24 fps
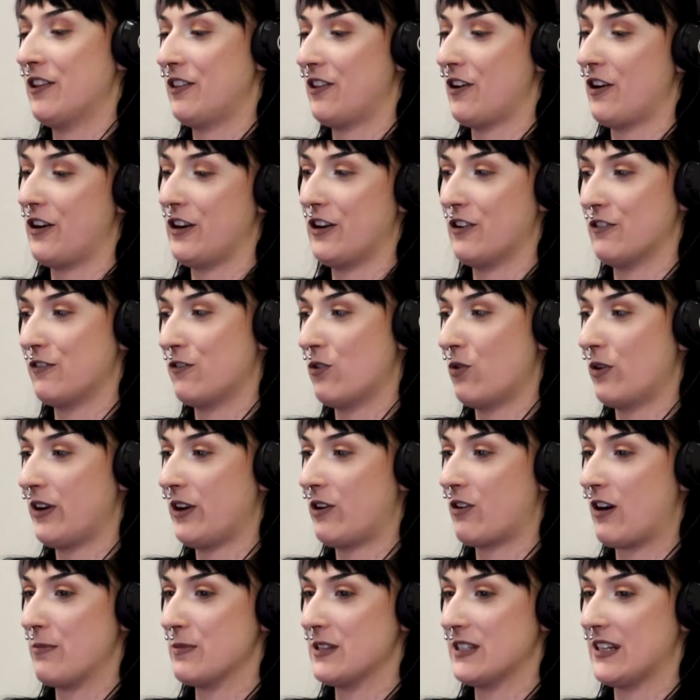30 to 40
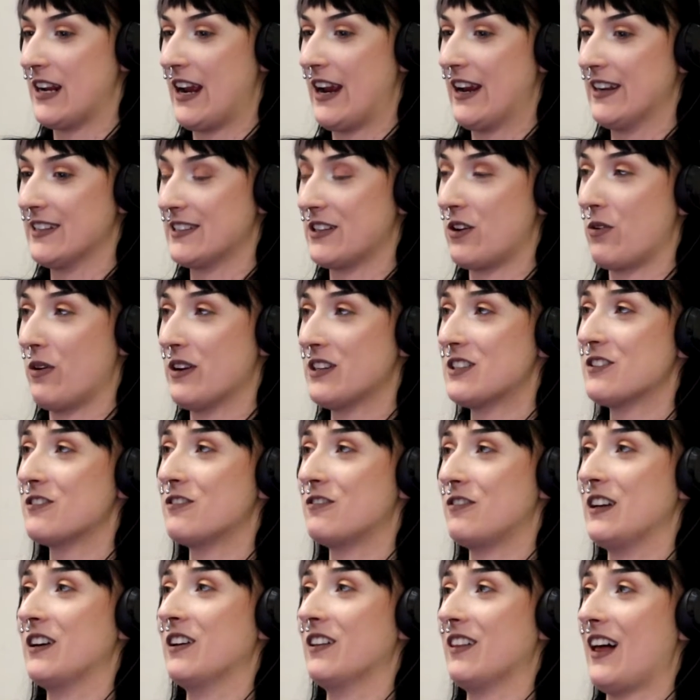grams a day is going to
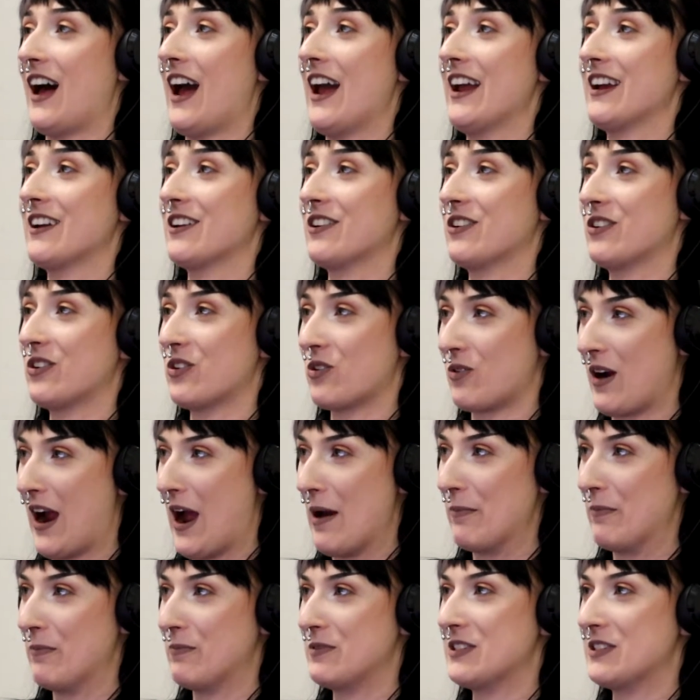feel like crap.